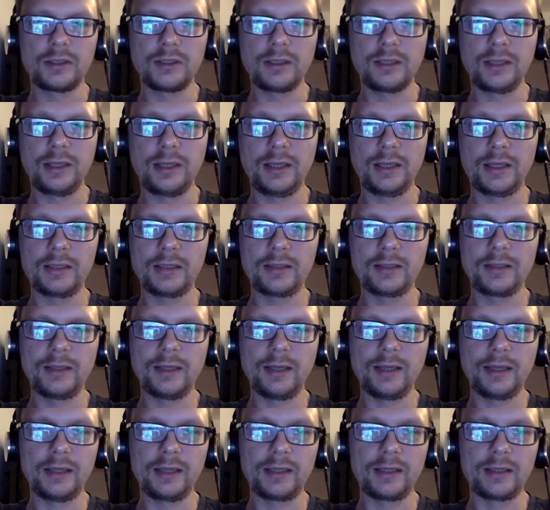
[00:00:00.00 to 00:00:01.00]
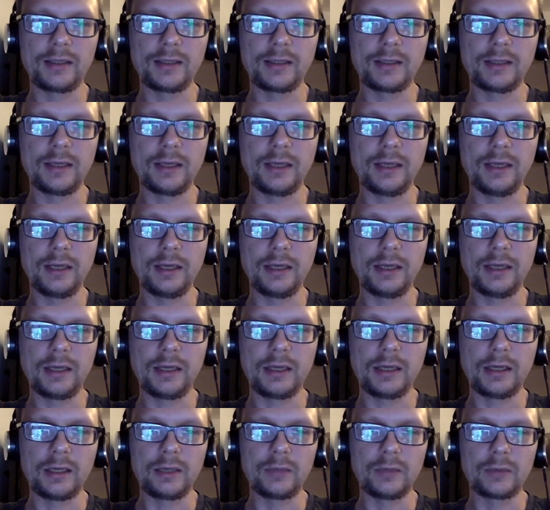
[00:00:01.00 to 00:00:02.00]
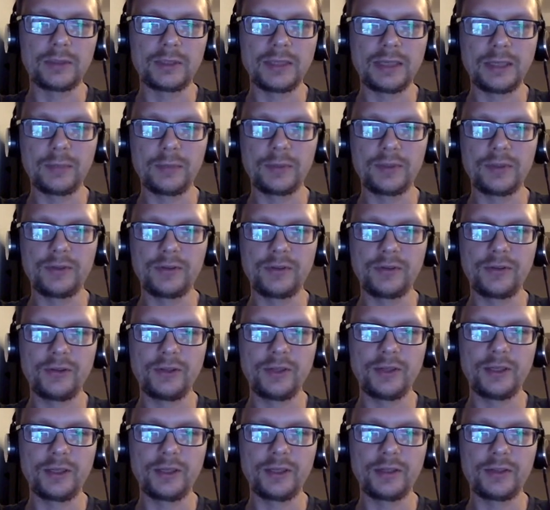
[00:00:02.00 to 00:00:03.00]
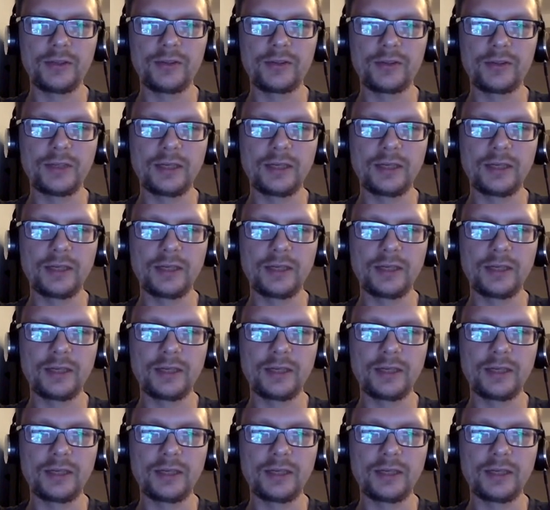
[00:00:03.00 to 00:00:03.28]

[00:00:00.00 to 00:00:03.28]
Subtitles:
and then what happens is